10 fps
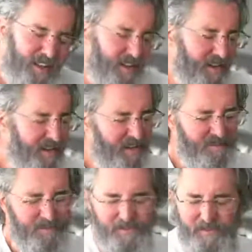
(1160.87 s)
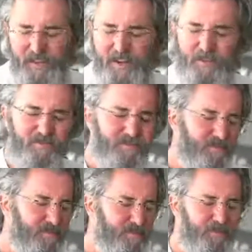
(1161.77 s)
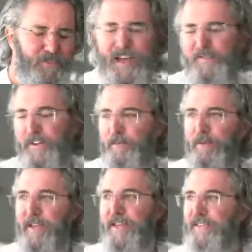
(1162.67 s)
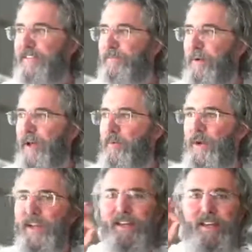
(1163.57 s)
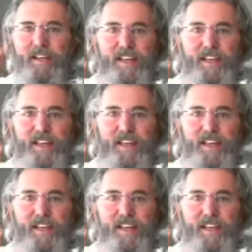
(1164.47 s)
5-year plans by week